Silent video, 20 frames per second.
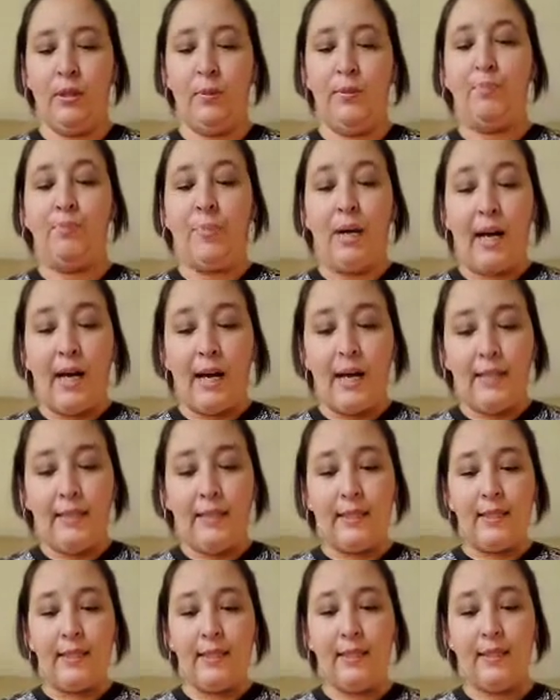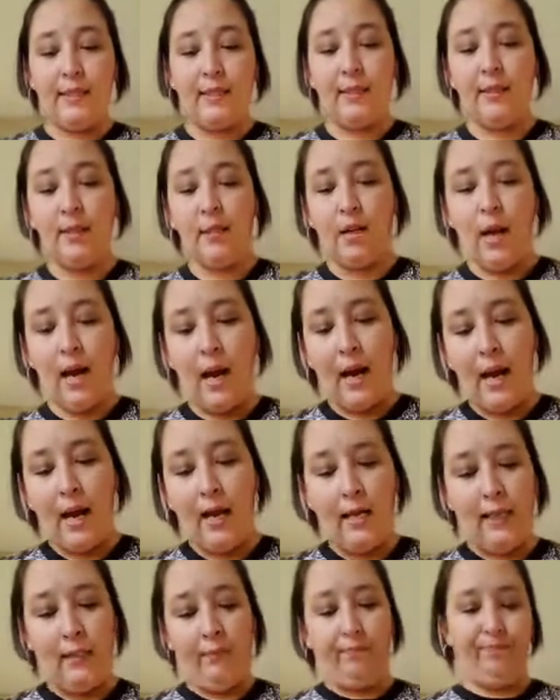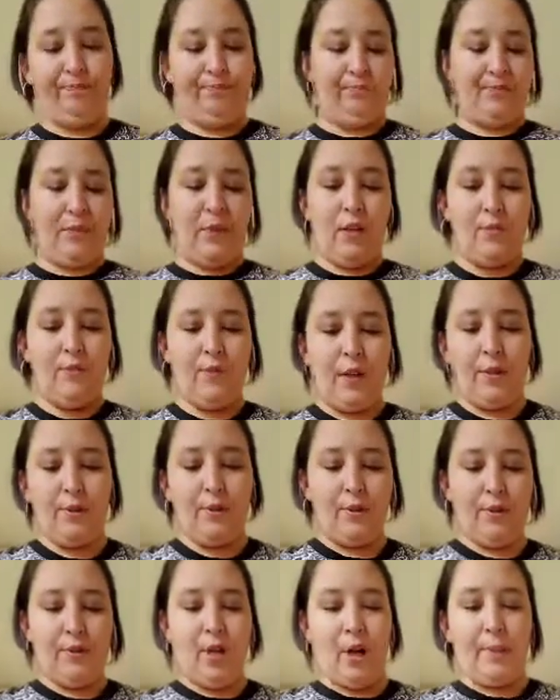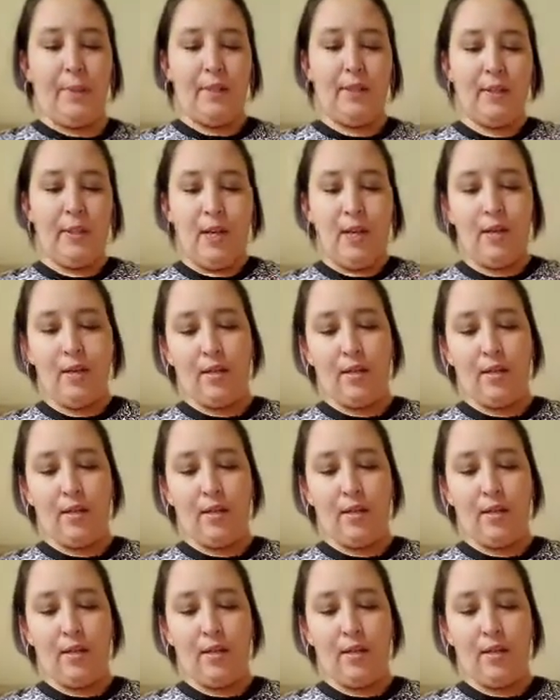But I didn't feel like doing a topping today,